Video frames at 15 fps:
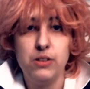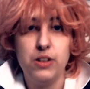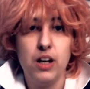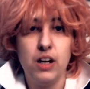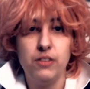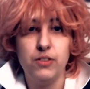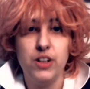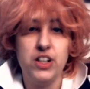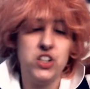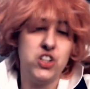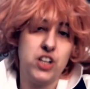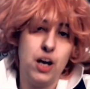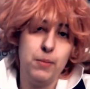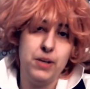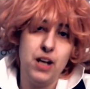coverage
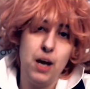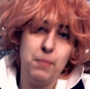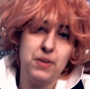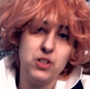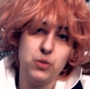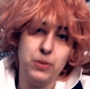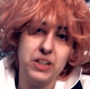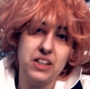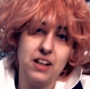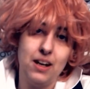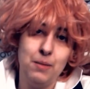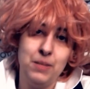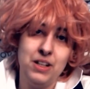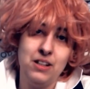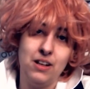coming up as we
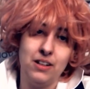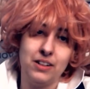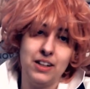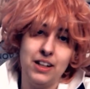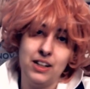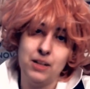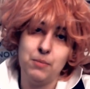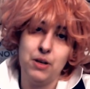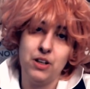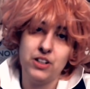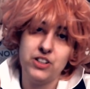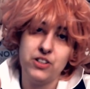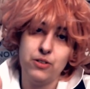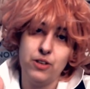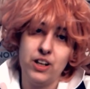come in on Kingdom
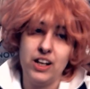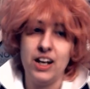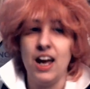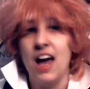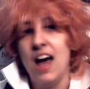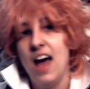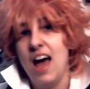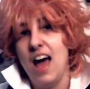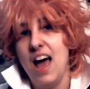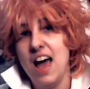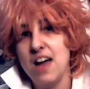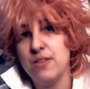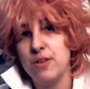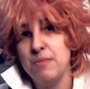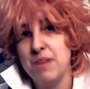Hearts 3.
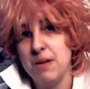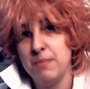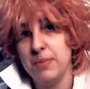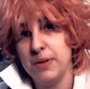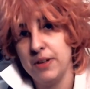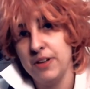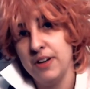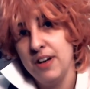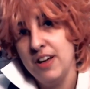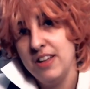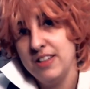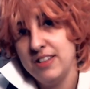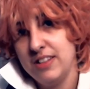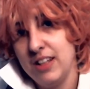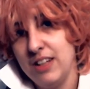And remember,
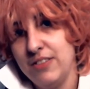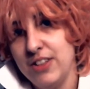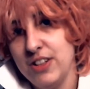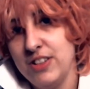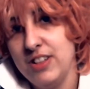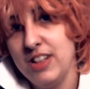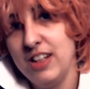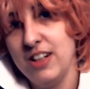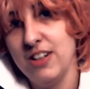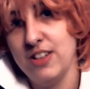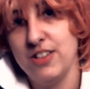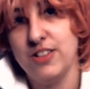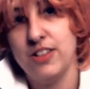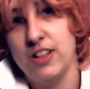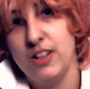save your
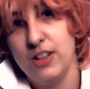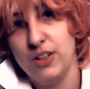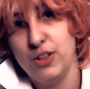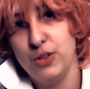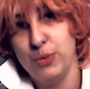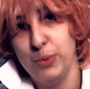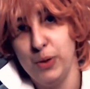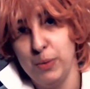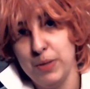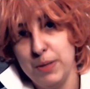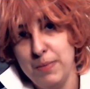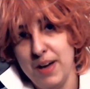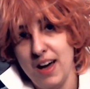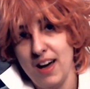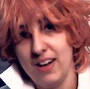tears, 'cause we'll be
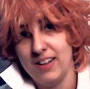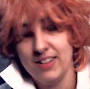back.